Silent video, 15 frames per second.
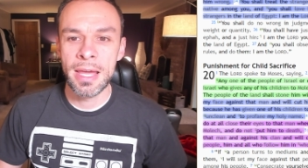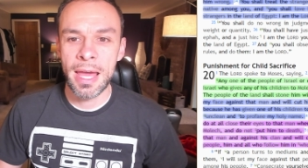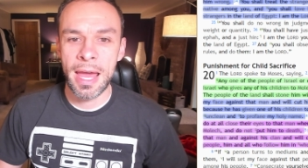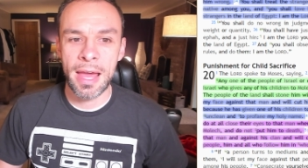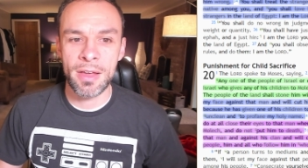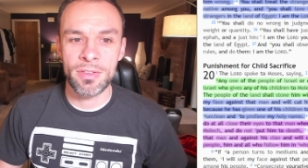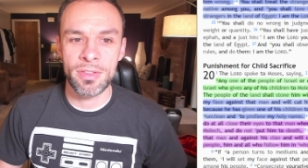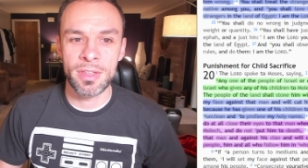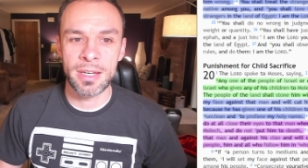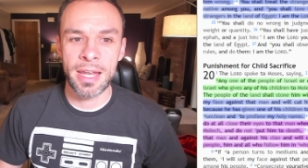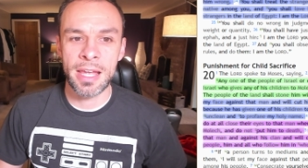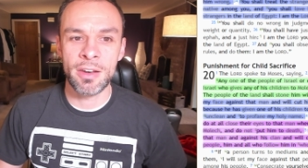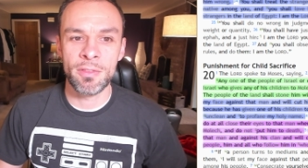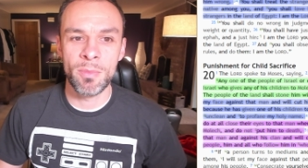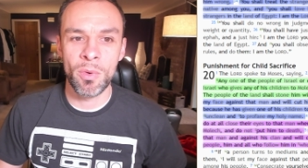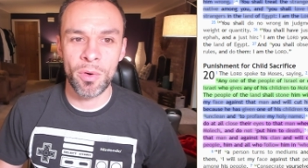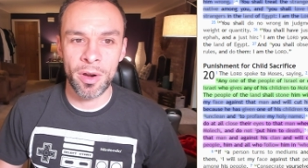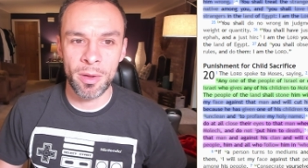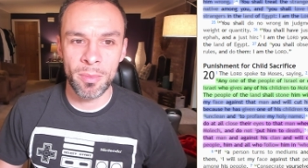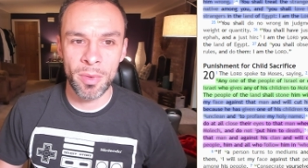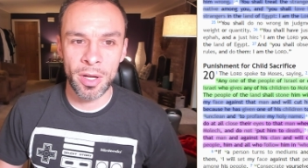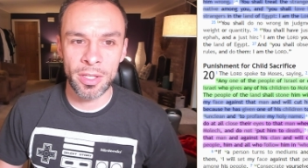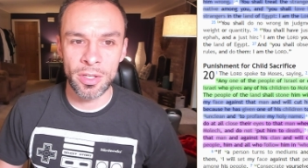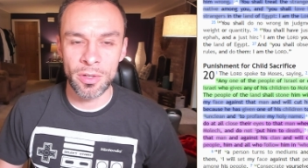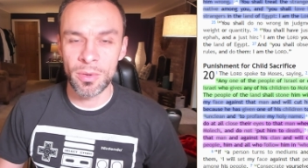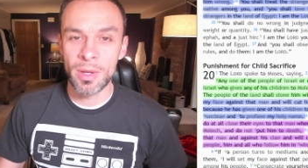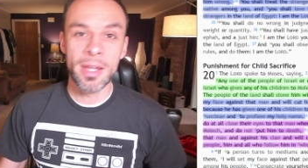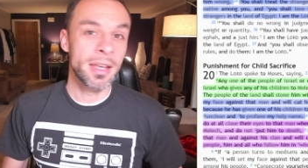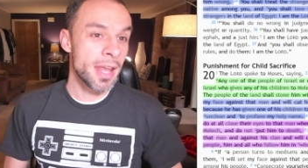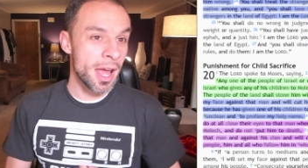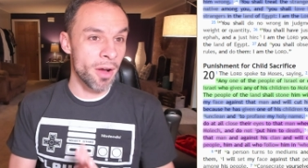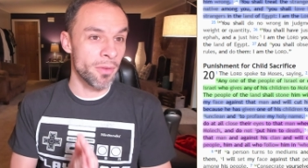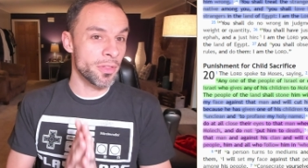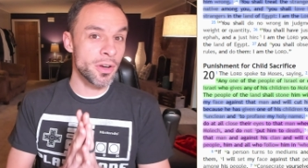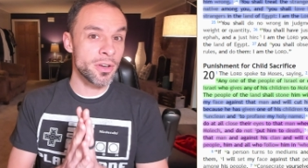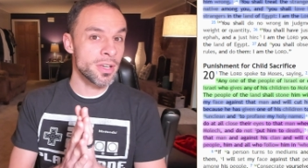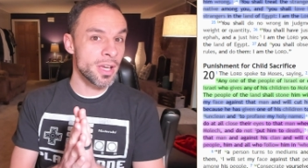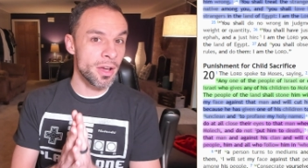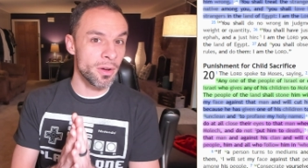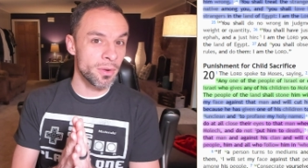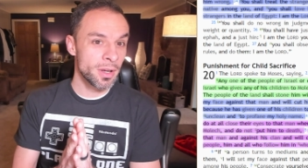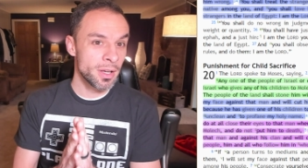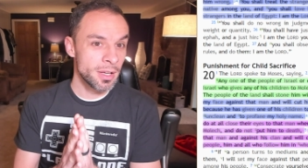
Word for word: as the native born among you. Now, there you go.